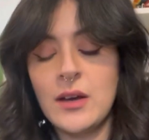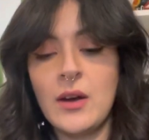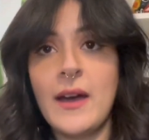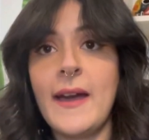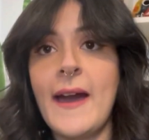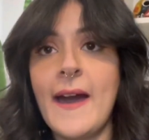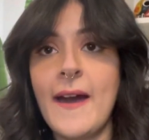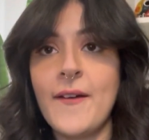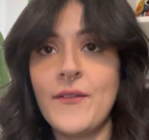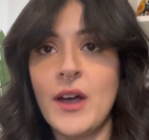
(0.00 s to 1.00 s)
I
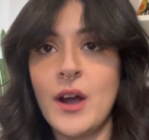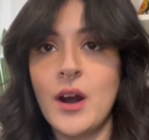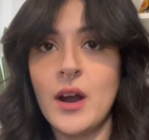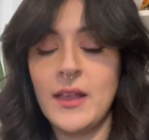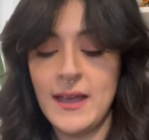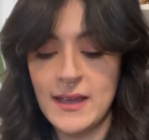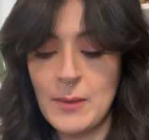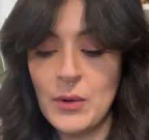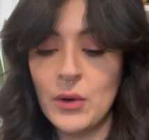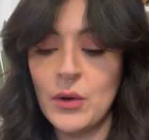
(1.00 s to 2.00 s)
have our like
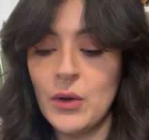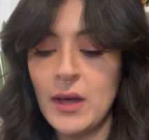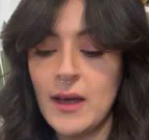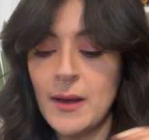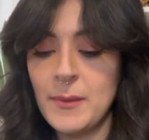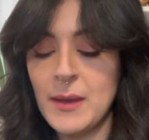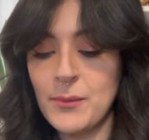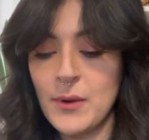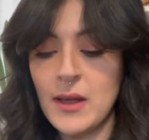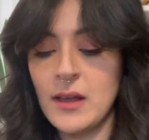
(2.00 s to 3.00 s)
chemical
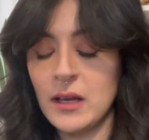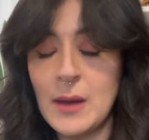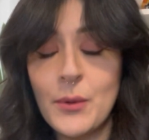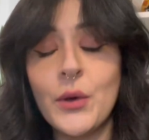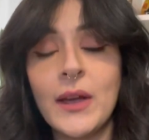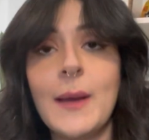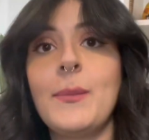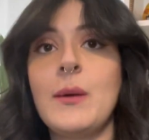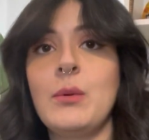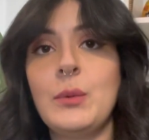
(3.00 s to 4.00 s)
apron, chemical cape
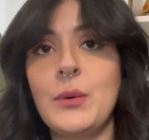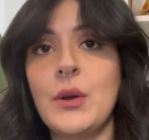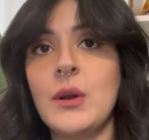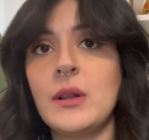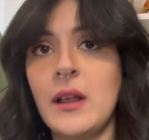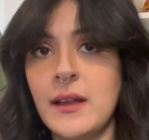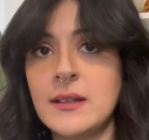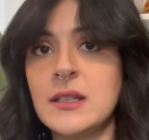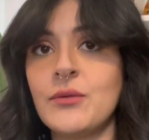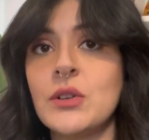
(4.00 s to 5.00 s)
that we would put on
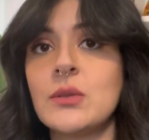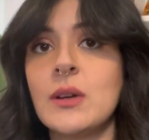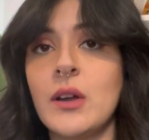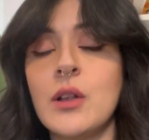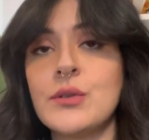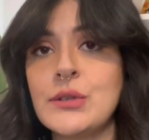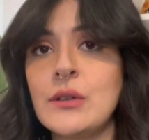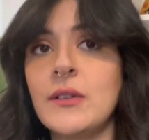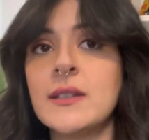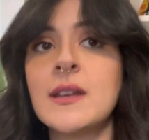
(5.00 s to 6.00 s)
clients if we're doing a color
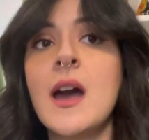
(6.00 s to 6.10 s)
service.